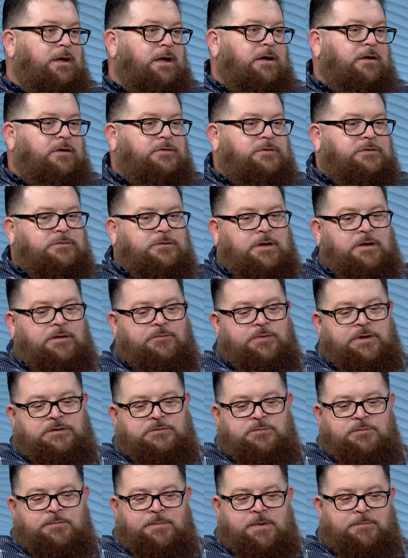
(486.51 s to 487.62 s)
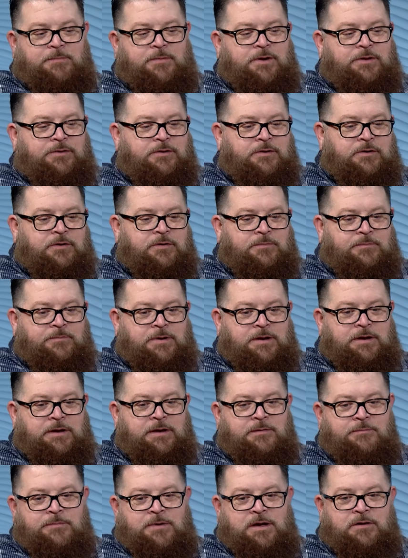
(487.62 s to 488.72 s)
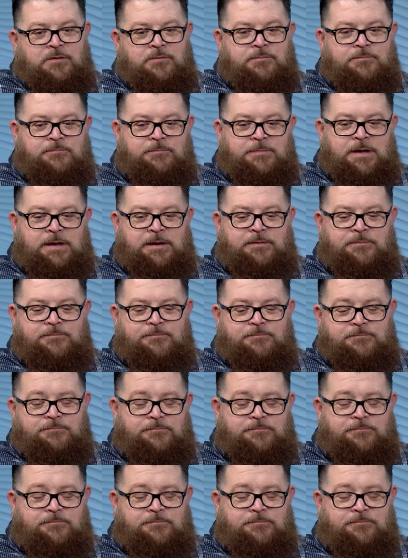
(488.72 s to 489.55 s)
I was raised with my mother. My